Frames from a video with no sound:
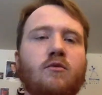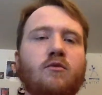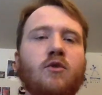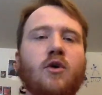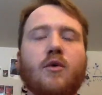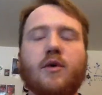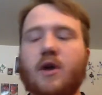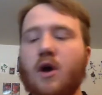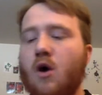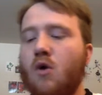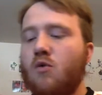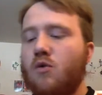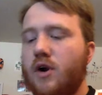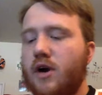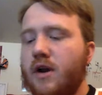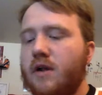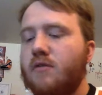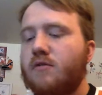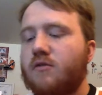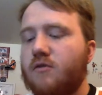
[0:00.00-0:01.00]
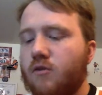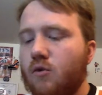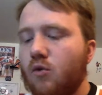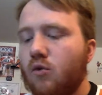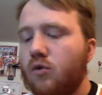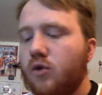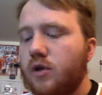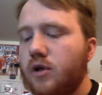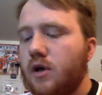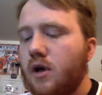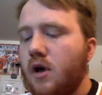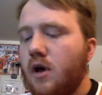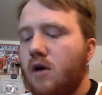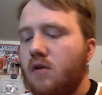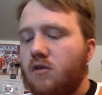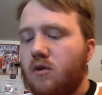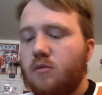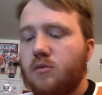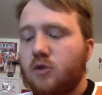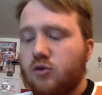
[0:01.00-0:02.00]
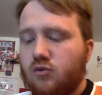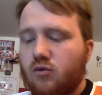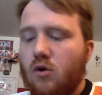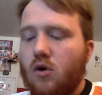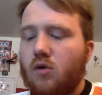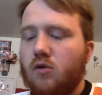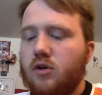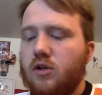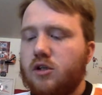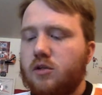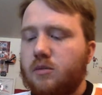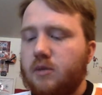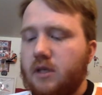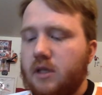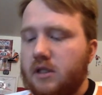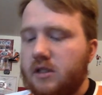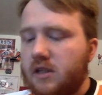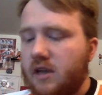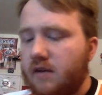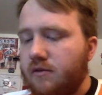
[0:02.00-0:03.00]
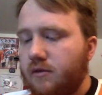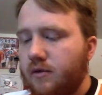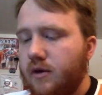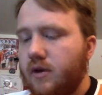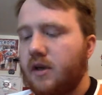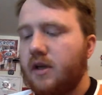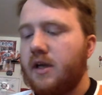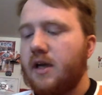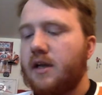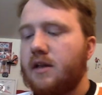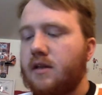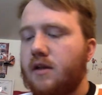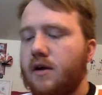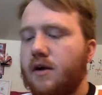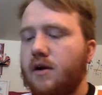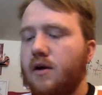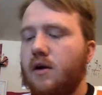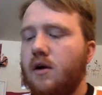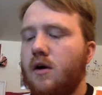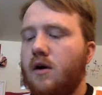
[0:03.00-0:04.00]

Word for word: really hone it in fully from his rawness, but he's definitely going to get there.